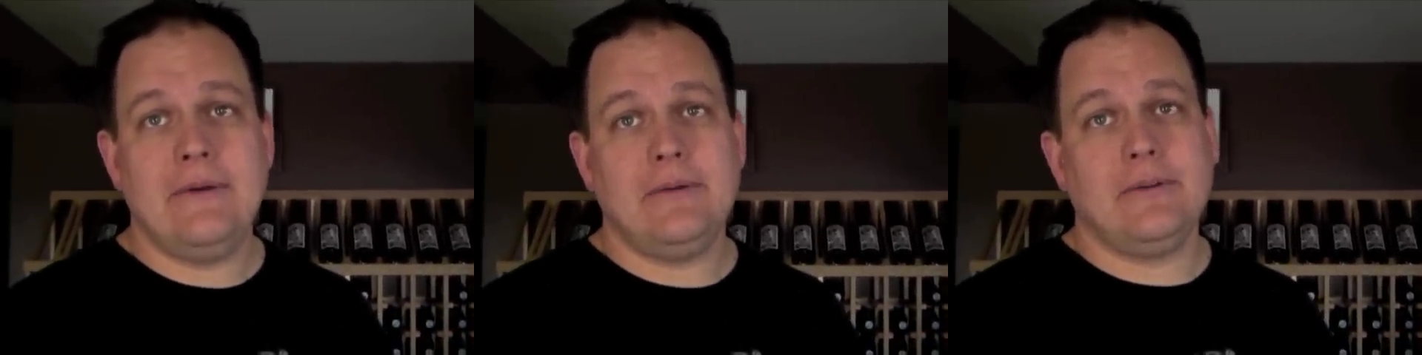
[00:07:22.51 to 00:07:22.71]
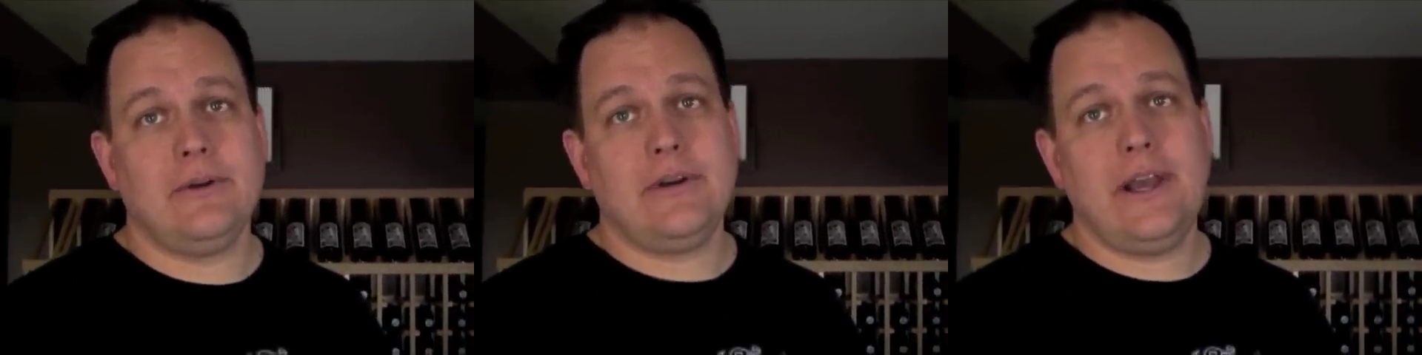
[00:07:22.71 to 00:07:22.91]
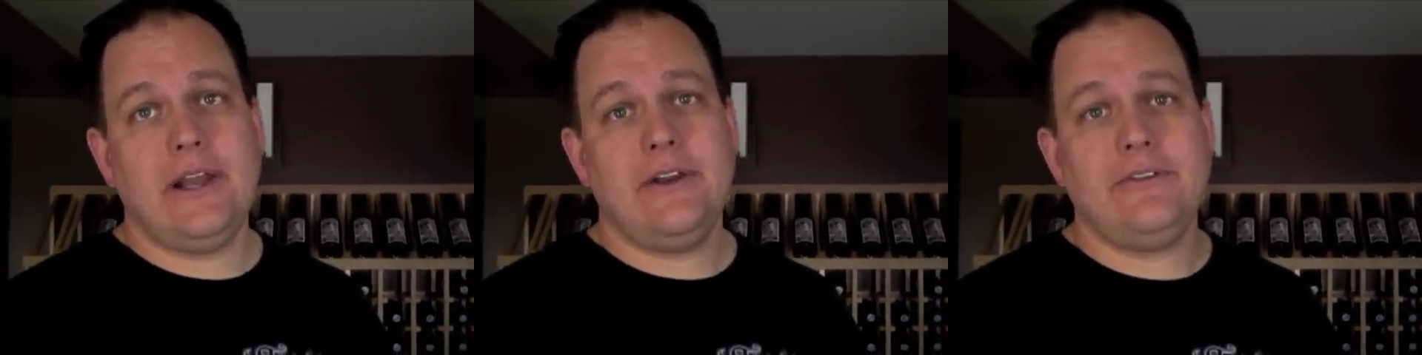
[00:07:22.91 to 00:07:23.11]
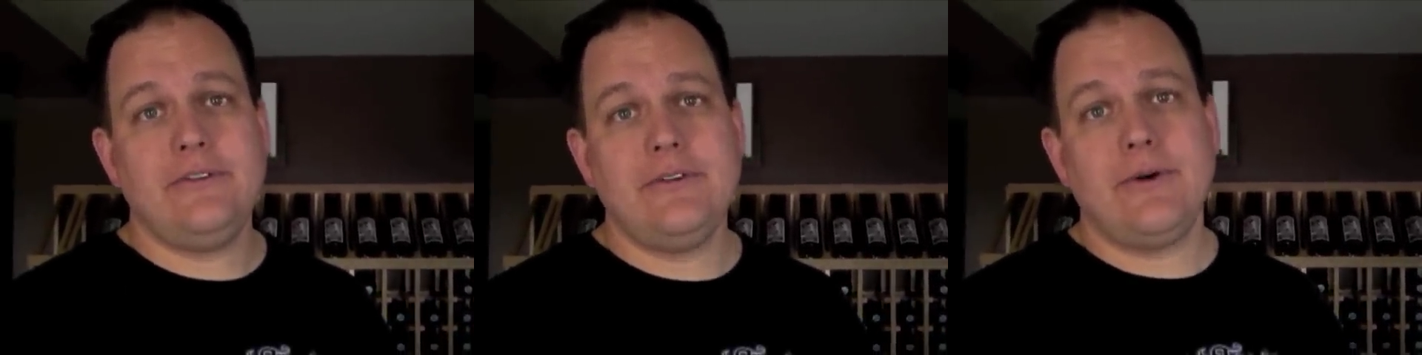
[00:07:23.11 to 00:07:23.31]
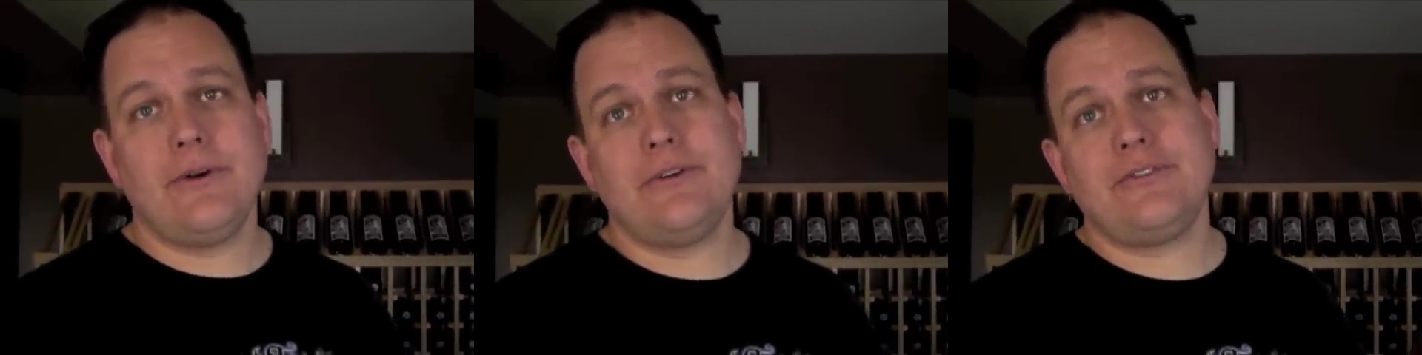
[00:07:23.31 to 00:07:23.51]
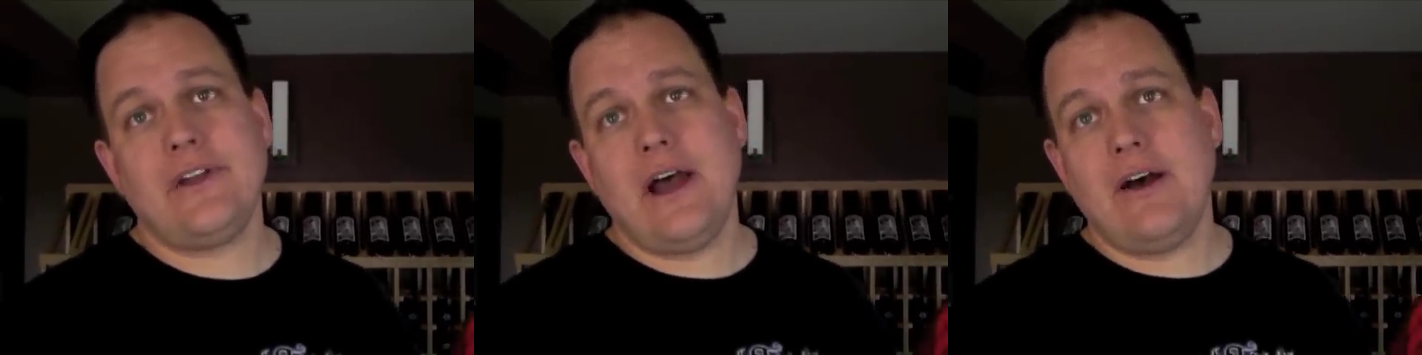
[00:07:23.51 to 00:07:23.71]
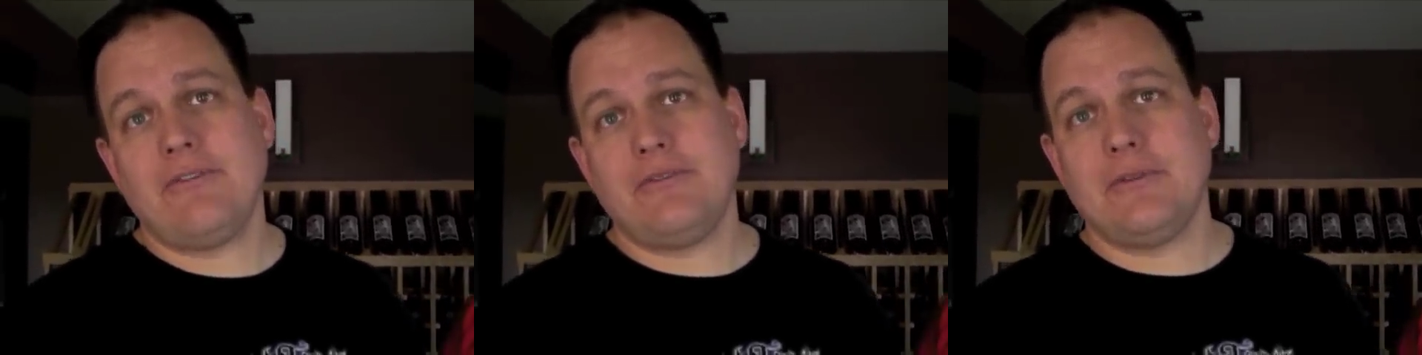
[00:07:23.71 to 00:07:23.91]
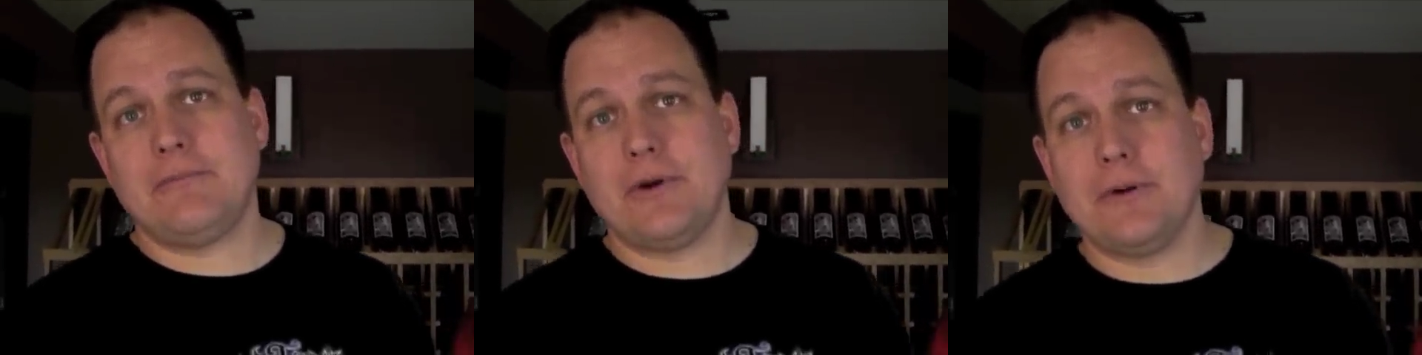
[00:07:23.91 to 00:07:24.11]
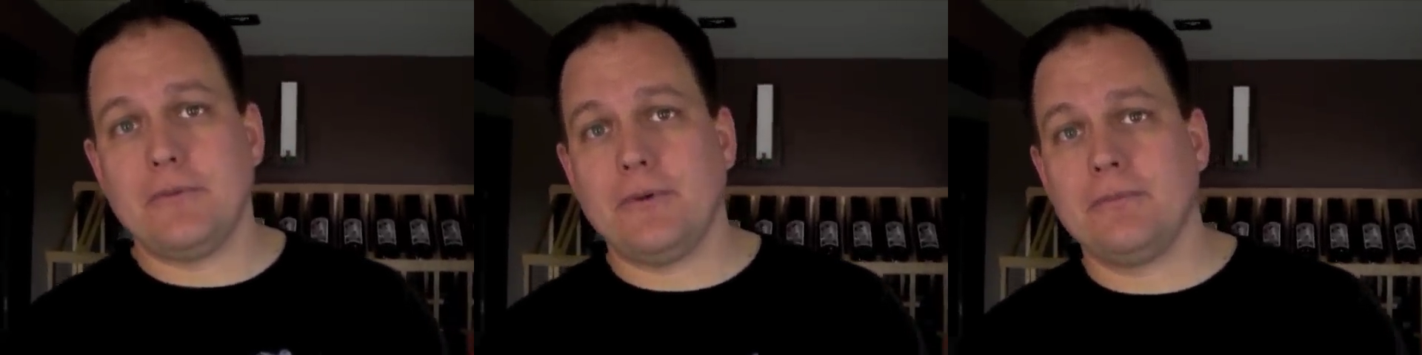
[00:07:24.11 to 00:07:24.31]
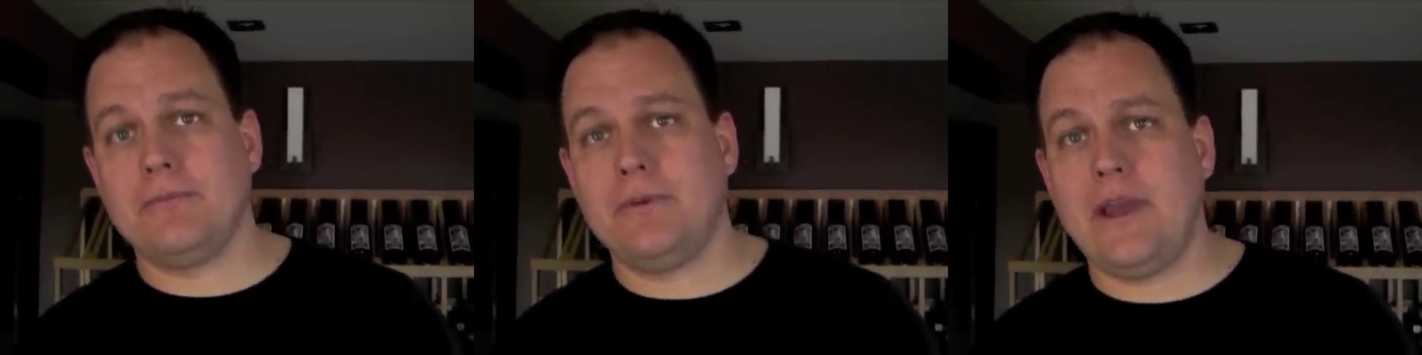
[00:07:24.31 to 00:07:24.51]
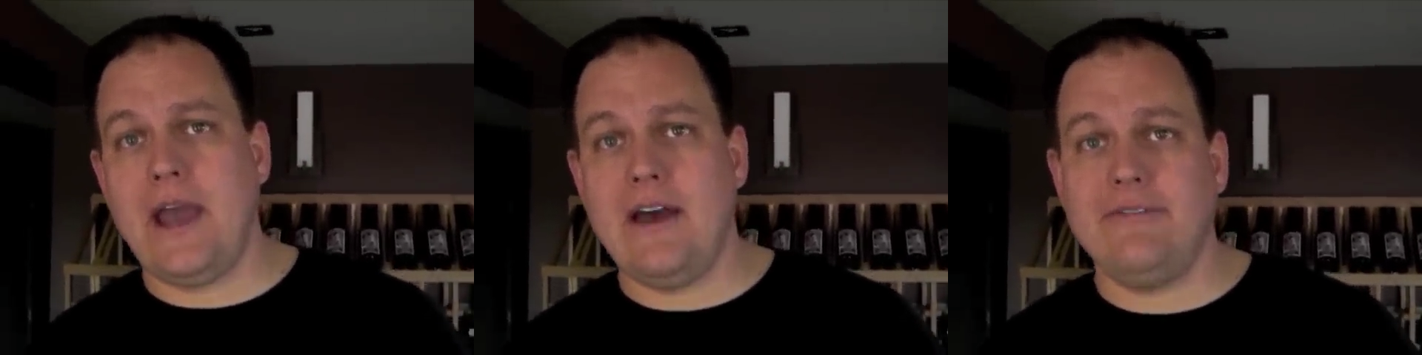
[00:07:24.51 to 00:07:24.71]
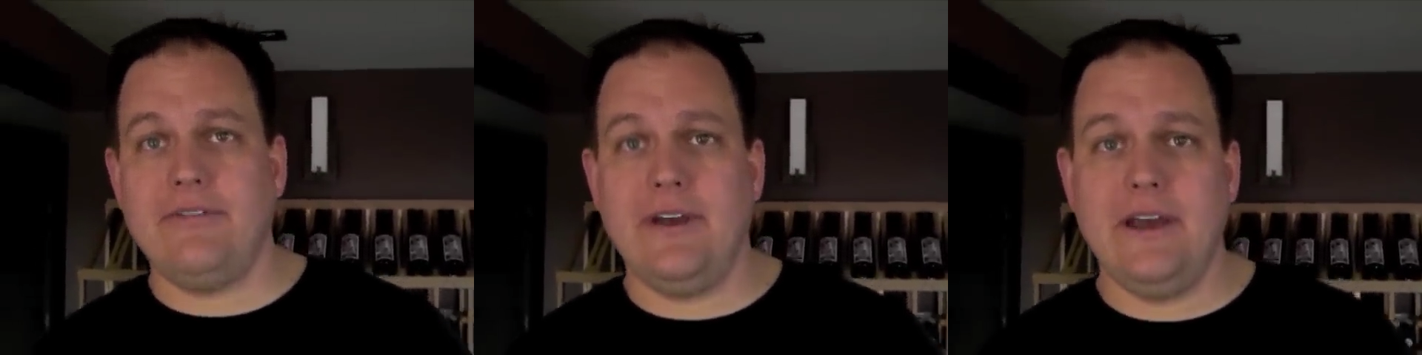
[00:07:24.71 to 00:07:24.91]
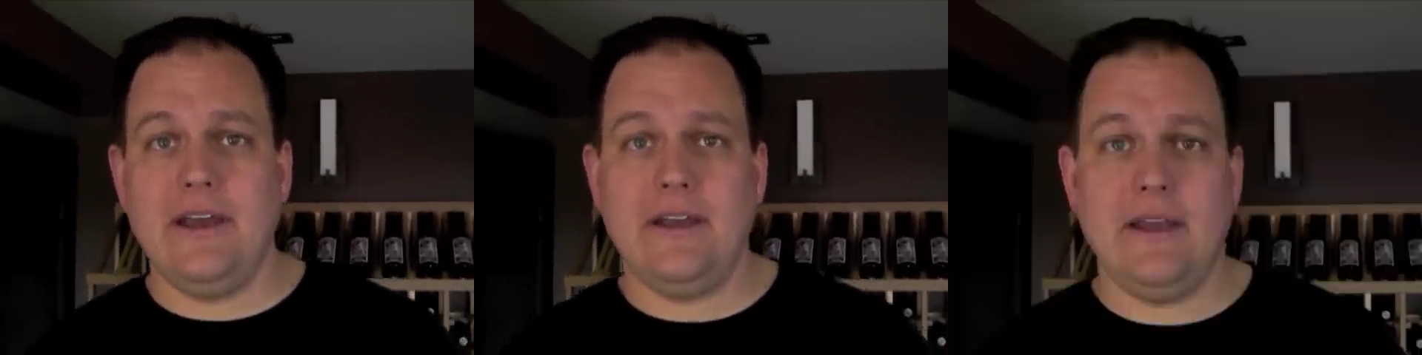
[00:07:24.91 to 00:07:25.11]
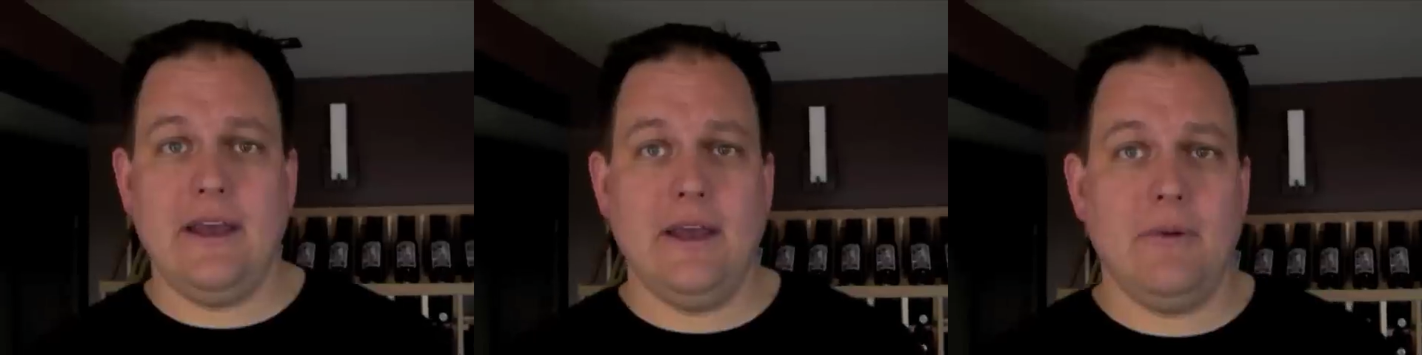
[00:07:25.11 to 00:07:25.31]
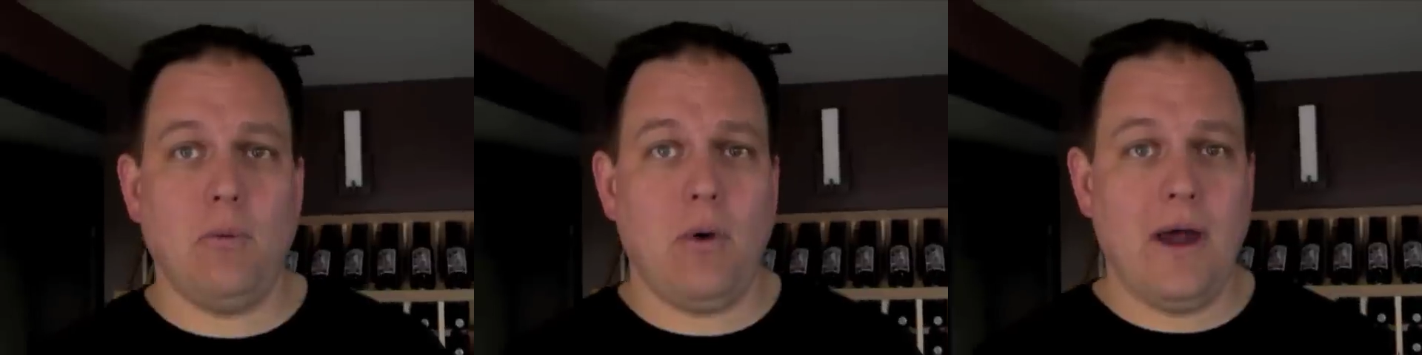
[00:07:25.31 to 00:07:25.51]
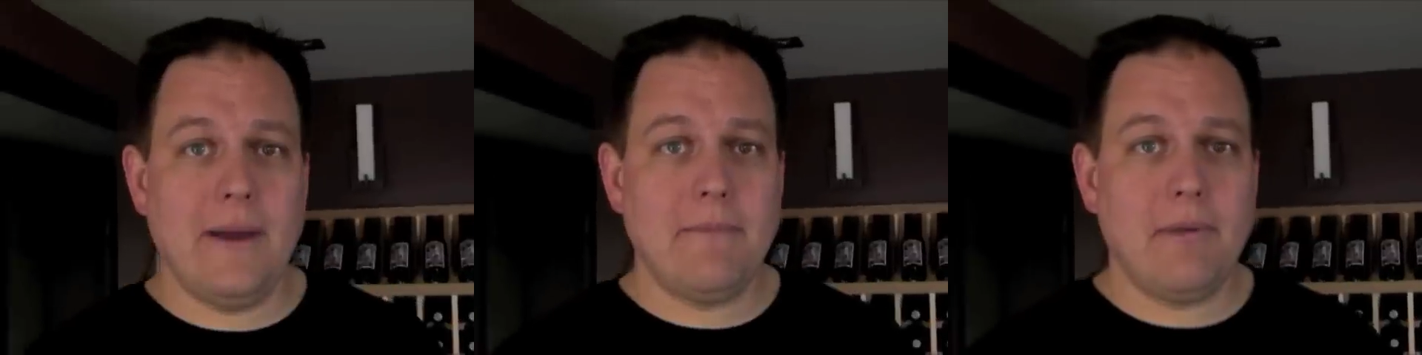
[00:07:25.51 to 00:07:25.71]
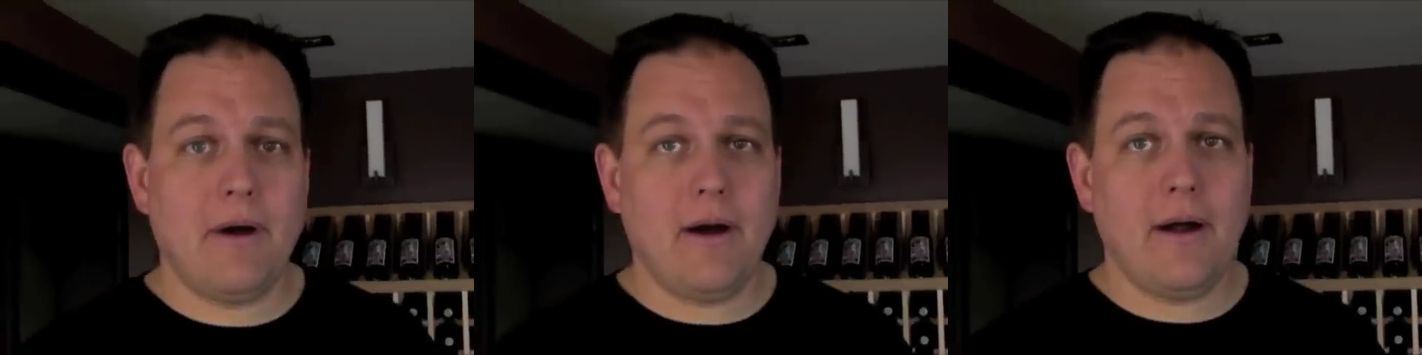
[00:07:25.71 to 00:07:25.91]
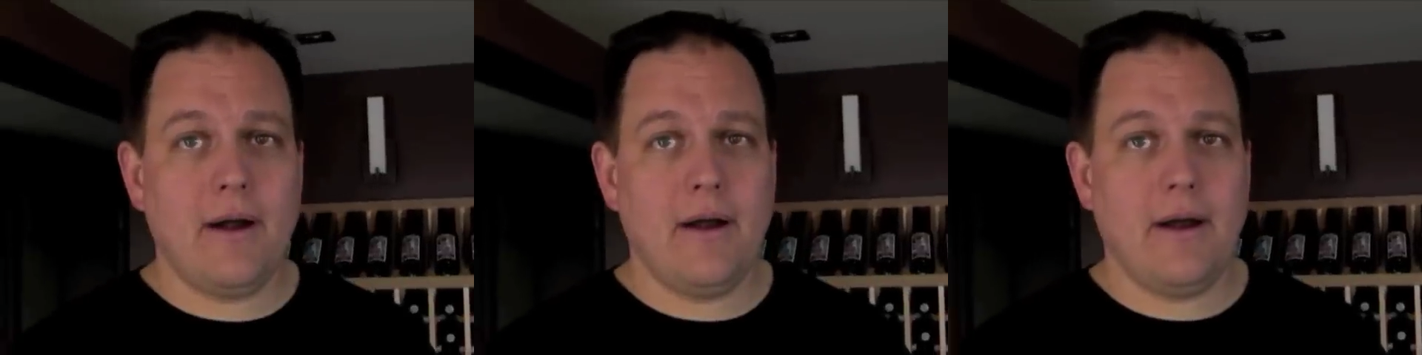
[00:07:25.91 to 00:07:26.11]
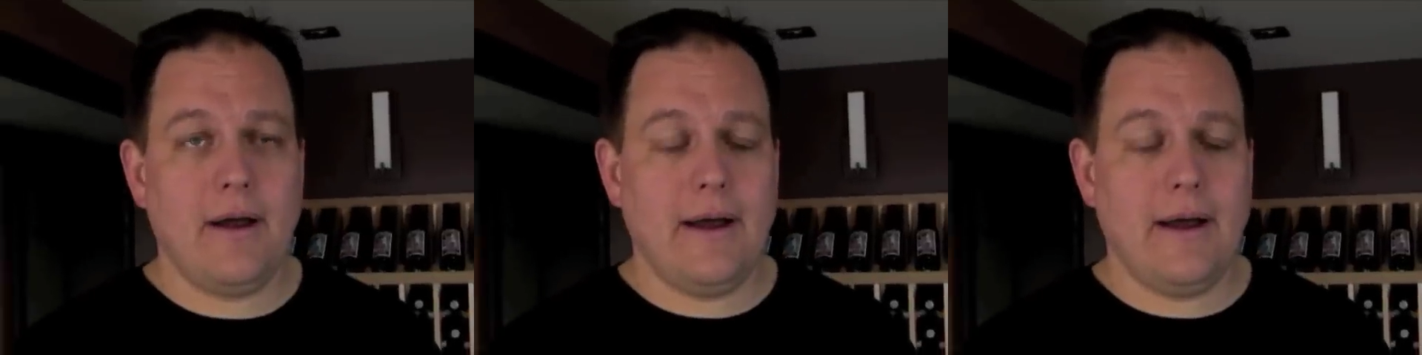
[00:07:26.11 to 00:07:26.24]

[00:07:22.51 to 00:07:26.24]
Located 2 doors down from the Purple Cafe and Wine Bar,